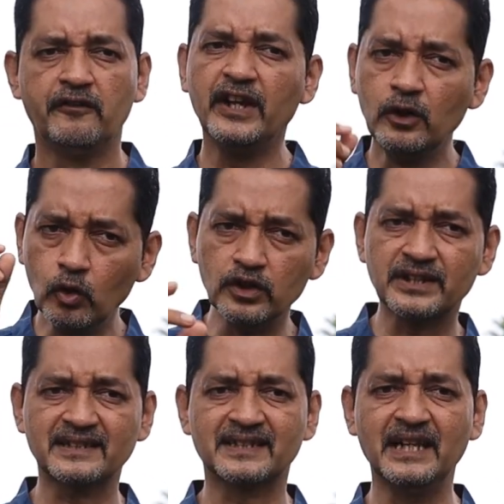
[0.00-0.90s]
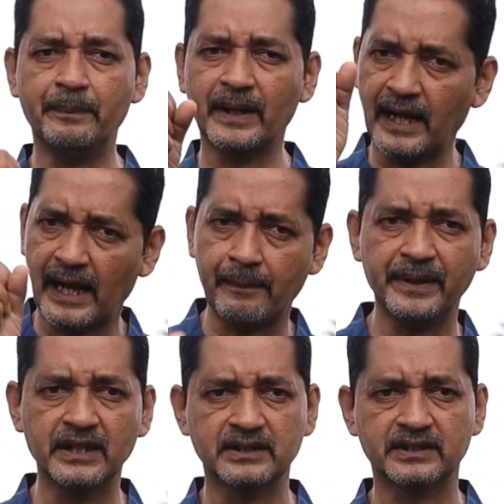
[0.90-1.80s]
We lose our sleep and our
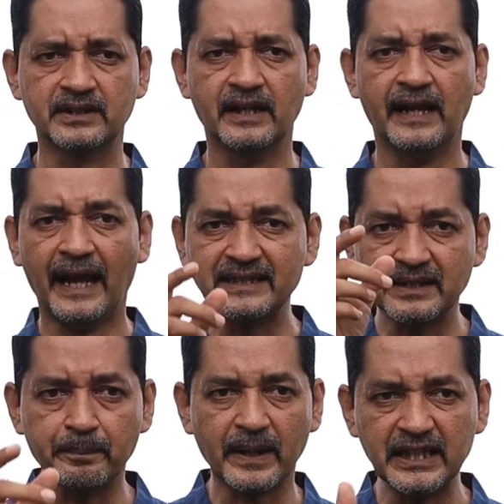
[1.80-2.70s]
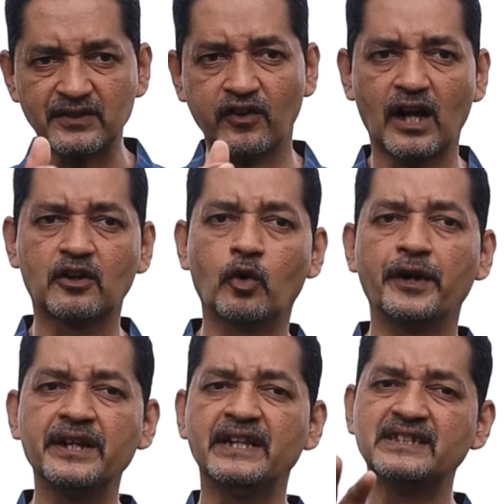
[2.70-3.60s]
happiness as a price for our
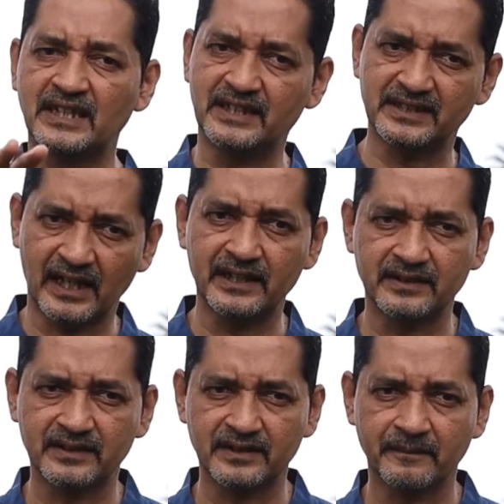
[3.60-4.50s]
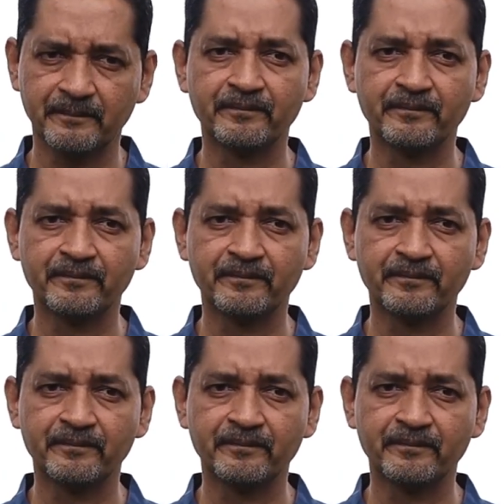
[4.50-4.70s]
growing needs and desires.